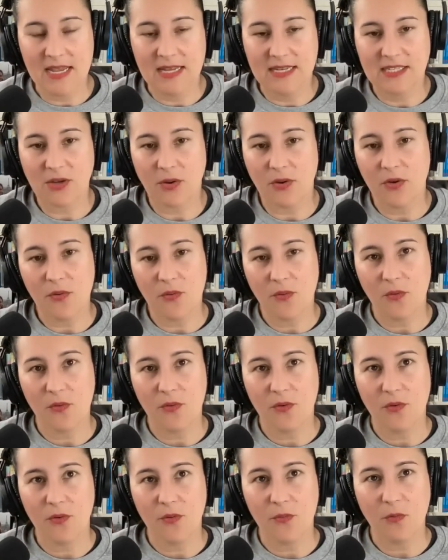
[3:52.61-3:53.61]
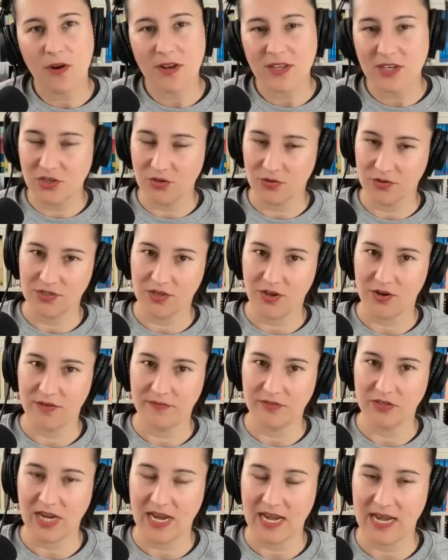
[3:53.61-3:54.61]
So what is your zone
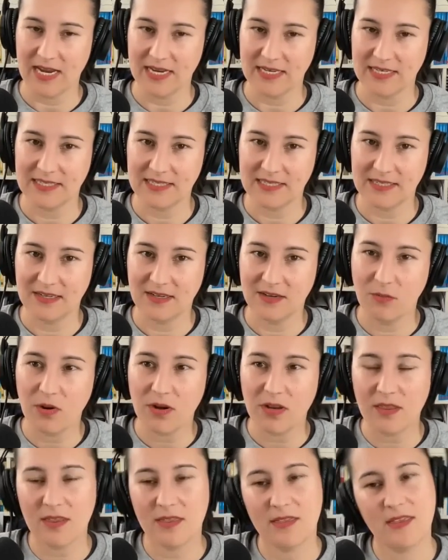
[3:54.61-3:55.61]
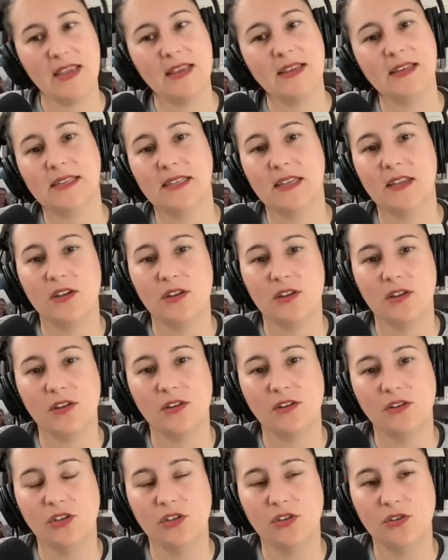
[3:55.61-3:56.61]
of genius? What are the things that
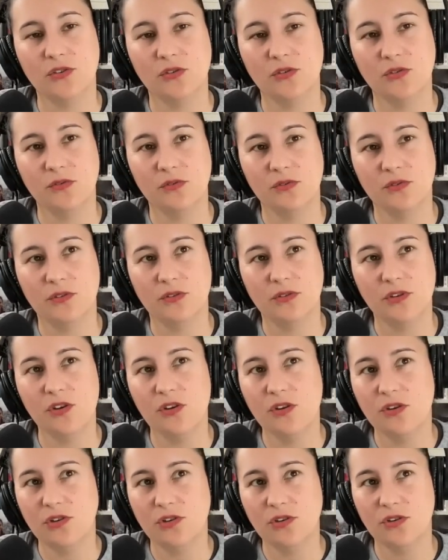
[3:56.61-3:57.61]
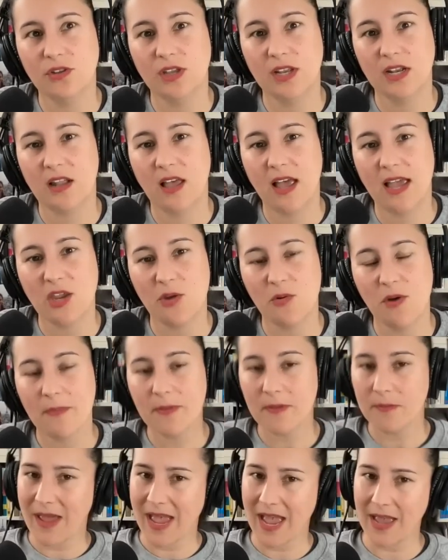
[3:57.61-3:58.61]
you do that light you up?
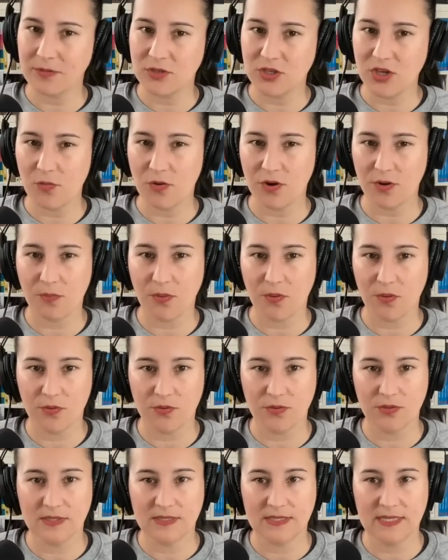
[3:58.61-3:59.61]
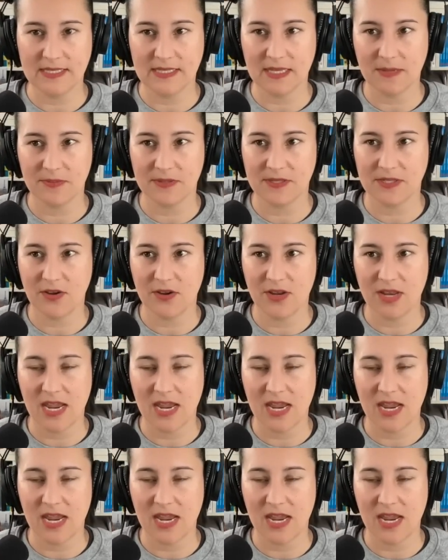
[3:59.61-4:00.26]
And perhaps you want to pause this episode